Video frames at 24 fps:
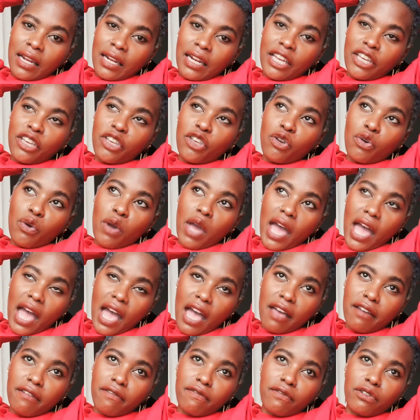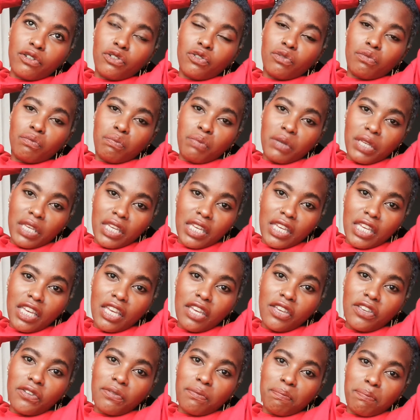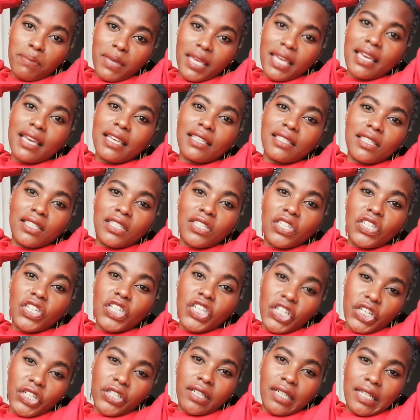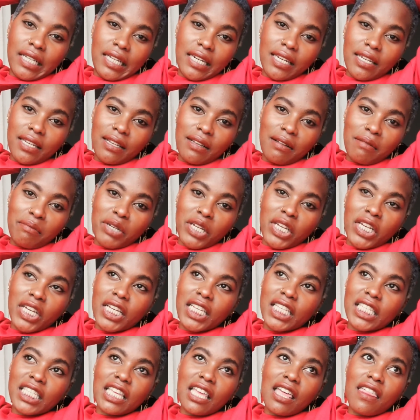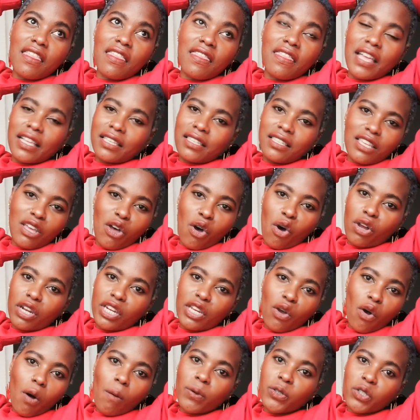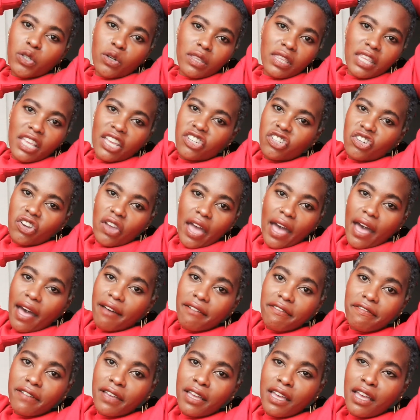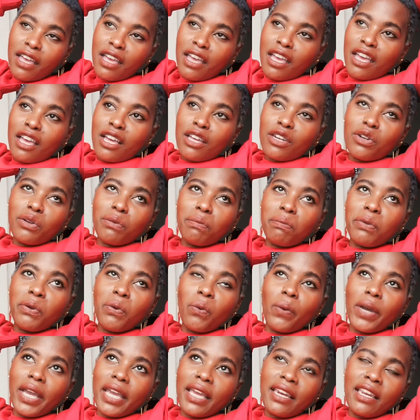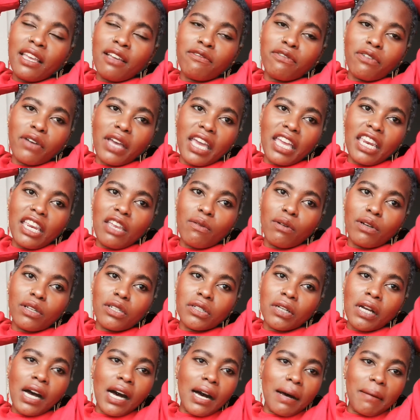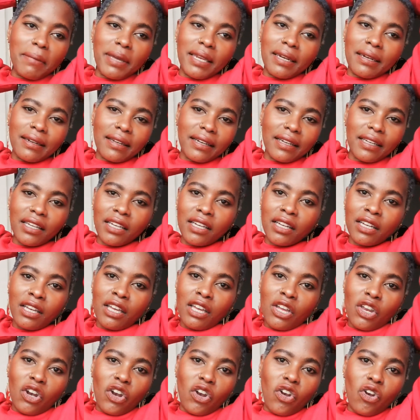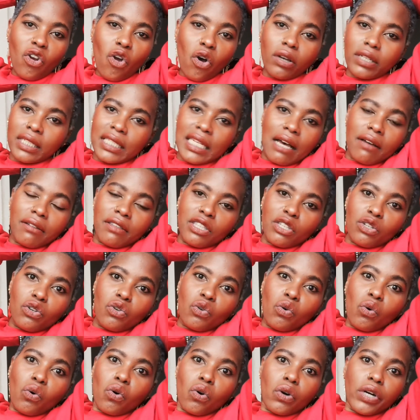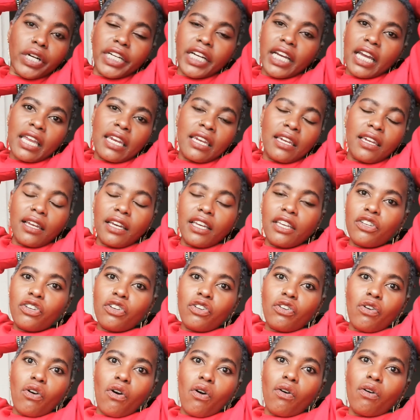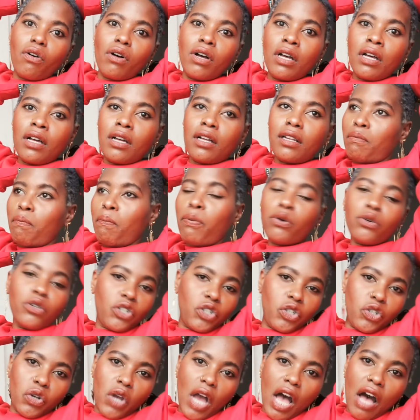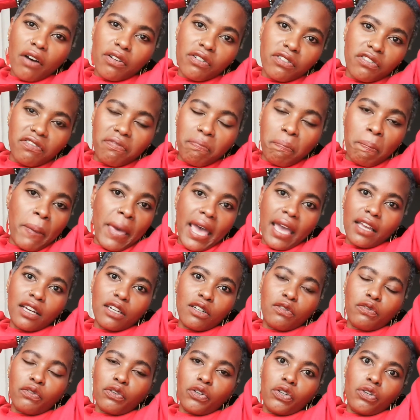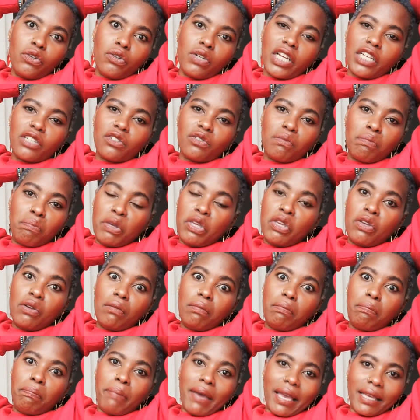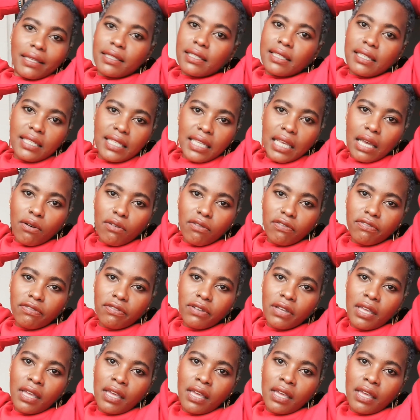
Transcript: Like, you have to be your biggest cheerleader, because that's the only option that you have. Don't be waiting for anyone to come and like knock down the door and like, you know, push you out of bed for you like to be your best self.